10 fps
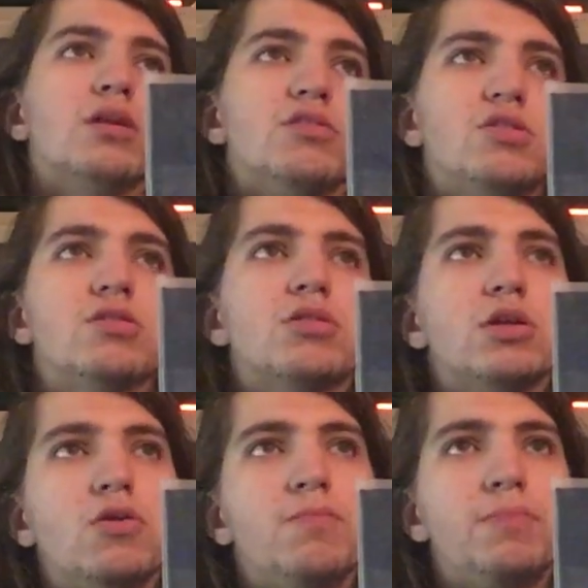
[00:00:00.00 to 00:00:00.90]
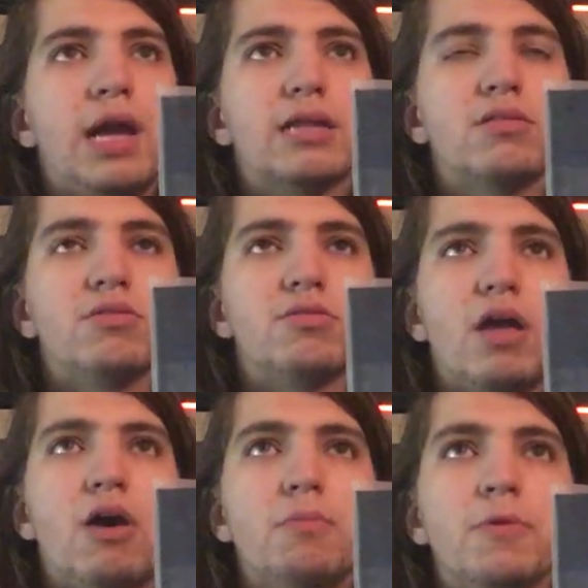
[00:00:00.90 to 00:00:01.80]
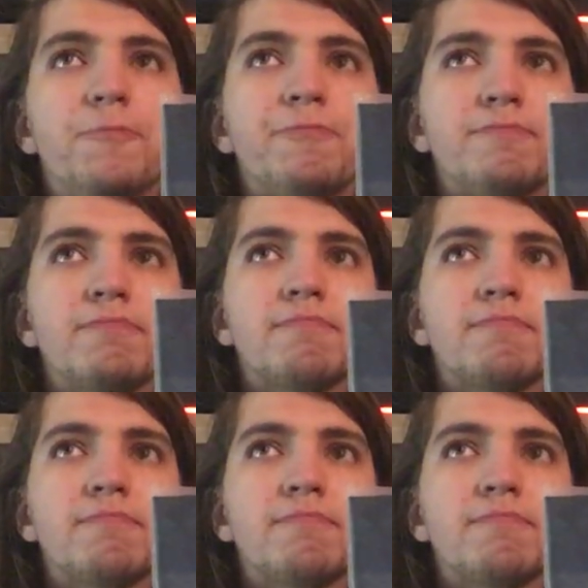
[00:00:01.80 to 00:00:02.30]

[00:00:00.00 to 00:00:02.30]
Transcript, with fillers: consistently going back to this album.